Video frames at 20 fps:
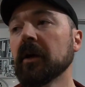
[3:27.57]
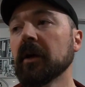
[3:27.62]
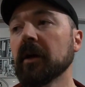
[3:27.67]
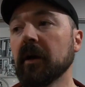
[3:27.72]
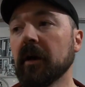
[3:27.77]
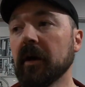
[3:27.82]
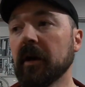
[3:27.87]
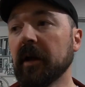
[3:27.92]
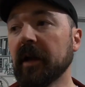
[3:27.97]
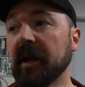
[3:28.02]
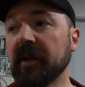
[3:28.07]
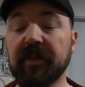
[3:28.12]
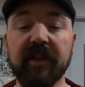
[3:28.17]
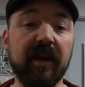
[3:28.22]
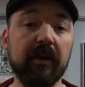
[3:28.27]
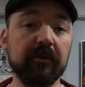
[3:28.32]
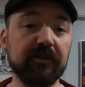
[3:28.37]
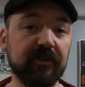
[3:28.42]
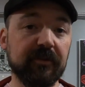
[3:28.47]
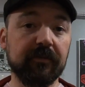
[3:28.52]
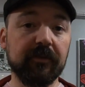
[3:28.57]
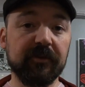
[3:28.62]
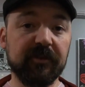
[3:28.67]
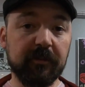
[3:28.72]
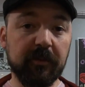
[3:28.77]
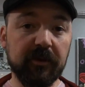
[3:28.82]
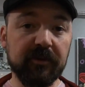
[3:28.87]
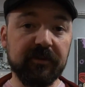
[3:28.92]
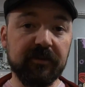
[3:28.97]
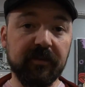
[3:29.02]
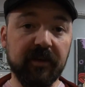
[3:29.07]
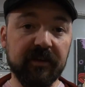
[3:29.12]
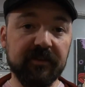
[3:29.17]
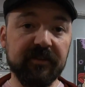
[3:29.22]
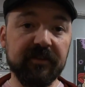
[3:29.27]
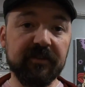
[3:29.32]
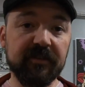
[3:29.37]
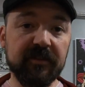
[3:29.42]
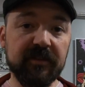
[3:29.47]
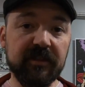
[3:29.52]
And that was the first appearance of
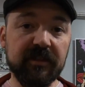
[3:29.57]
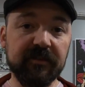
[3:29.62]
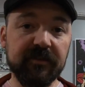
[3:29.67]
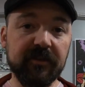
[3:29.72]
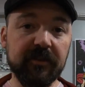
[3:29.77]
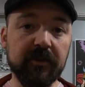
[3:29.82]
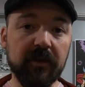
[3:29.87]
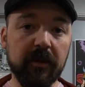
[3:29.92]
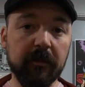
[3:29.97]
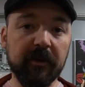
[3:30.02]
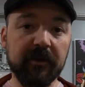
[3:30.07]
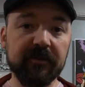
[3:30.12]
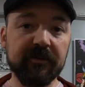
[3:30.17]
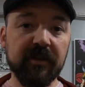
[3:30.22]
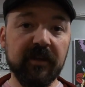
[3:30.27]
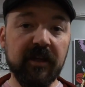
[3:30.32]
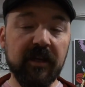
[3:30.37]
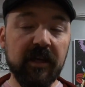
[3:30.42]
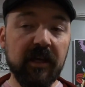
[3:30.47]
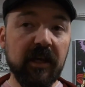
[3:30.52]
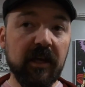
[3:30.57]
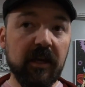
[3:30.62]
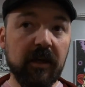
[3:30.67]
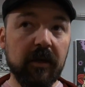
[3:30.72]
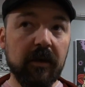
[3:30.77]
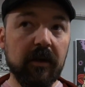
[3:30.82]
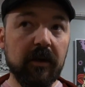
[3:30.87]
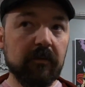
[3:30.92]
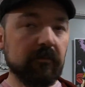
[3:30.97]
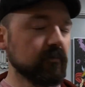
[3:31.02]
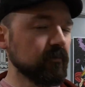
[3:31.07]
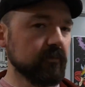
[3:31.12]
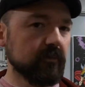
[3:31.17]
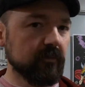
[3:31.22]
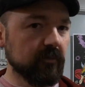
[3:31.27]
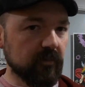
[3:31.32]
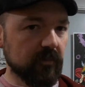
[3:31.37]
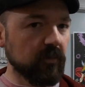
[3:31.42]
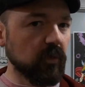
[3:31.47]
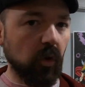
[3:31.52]
Isis in DC Comics.
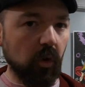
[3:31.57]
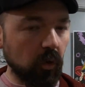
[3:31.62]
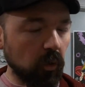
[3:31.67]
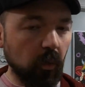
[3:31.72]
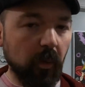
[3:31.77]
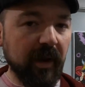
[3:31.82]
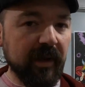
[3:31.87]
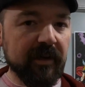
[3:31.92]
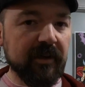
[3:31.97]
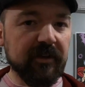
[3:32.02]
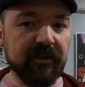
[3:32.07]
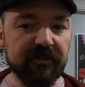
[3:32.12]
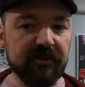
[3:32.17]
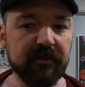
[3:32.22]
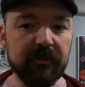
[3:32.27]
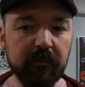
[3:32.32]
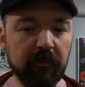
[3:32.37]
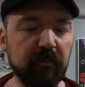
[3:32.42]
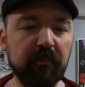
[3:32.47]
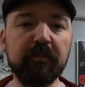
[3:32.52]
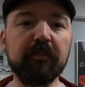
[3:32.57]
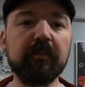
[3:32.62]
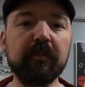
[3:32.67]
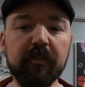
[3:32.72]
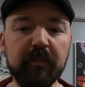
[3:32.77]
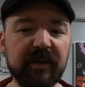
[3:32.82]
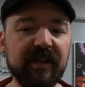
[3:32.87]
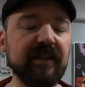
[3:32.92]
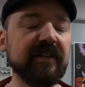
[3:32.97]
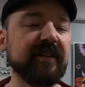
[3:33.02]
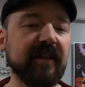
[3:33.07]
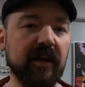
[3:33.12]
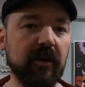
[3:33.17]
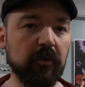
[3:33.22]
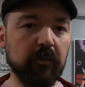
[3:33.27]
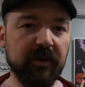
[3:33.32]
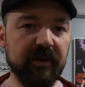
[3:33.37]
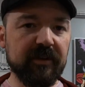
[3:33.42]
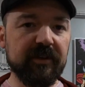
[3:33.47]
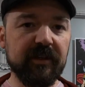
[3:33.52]
Horrendous beatdown
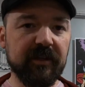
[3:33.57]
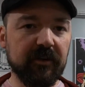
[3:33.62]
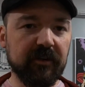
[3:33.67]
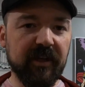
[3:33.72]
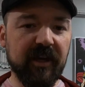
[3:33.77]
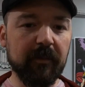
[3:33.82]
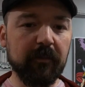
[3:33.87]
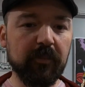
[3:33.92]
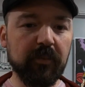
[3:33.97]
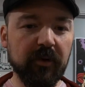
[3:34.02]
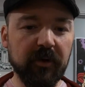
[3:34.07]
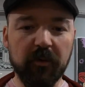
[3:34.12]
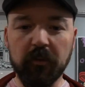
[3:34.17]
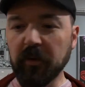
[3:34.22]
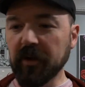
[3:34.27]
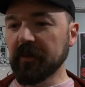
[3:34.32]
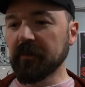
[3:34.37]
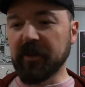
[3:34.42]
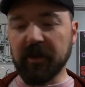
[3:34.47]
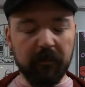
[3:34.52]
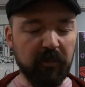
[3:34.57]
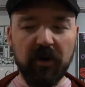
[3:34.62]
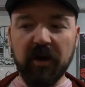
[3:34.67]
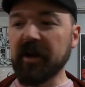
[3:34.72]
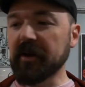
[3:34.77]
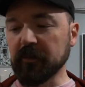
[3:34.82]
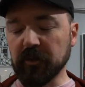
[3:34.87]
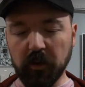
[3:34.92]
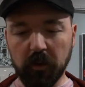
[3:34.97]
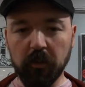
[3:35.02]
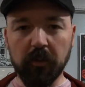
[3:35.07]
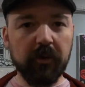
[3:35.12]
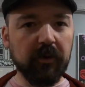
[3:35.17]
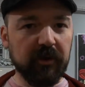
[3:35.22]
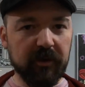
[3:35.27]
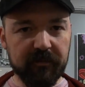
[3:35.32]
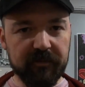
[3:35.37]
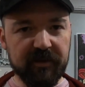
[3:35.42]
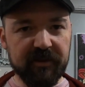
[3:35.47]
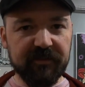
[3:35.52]
went in on that book. The bottom
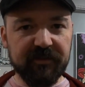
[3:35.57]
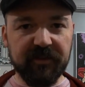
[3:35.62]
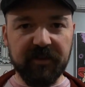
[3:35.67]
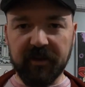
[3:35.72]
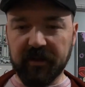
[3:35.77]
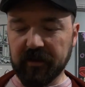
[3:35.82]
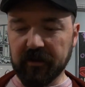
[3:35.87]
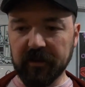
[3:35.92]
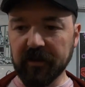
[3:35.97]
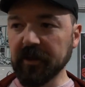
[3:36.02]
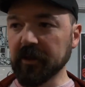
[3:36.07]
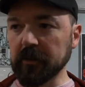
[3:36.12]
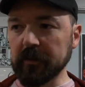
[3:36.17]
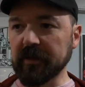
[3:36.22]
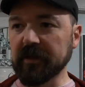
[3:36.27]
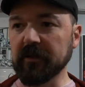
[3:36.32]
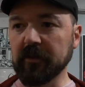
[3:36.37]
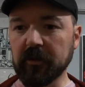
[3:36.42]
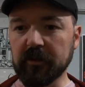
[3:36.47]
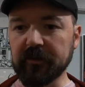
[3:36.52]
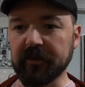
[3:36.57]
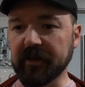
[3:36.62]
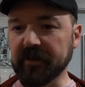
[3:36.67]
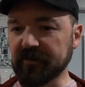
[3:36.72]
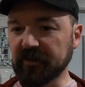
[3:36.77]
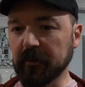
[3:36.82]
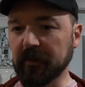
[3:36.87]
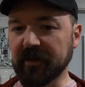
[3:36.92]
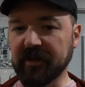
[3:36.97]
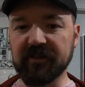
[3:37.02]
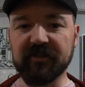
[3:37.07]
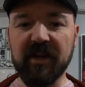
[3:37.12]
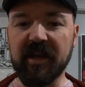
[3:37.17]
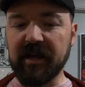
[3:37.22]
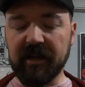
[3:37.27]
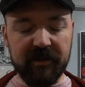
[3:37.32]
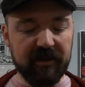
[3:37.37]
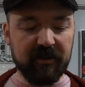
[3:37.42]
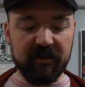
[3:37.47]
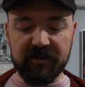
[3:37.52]
corner of this thing literally looked like somebody had
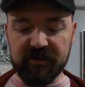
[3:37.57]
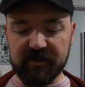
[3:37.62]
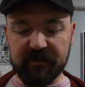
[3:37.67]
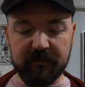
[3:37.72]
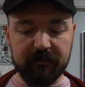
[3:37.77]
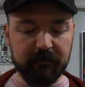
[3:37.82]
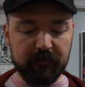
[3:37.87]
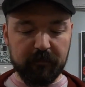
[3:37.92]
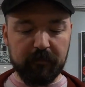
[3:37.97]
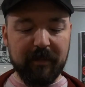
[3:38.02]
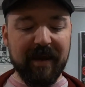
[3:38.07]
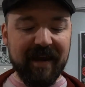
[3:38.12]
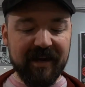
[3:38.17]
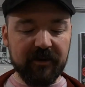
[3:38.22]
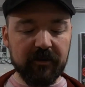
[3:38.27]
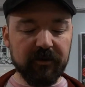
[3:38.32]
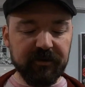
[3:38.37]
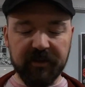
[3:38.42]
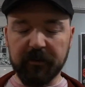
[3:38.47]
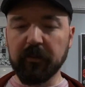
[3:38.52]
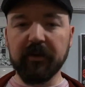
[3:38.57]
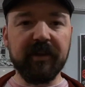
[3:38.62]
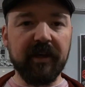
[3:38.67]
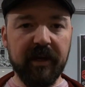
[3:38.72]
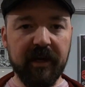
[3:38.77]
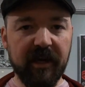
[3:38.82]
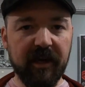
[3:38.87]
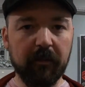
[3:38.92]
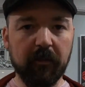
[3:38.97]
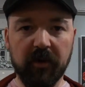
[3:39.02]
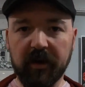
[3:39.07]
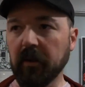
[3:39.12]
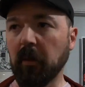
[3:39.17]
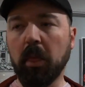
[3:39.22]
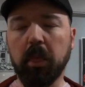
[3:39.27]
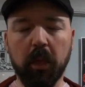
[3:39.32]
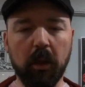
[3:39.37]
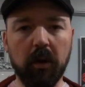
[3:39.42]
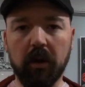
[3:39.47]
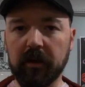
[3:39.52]
taken it and just mangled it with a hammer. It
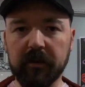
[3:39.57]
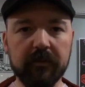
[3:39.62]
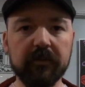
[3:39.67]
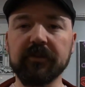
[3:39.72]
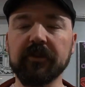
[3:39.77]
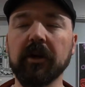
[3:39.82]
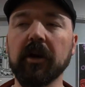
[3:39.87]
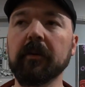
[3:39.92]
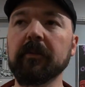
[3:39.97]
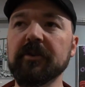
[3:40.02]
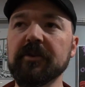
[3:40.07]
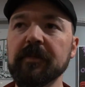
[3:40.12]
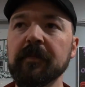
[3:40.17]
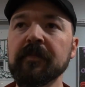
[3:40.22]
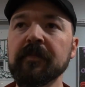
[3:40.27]
was garbage.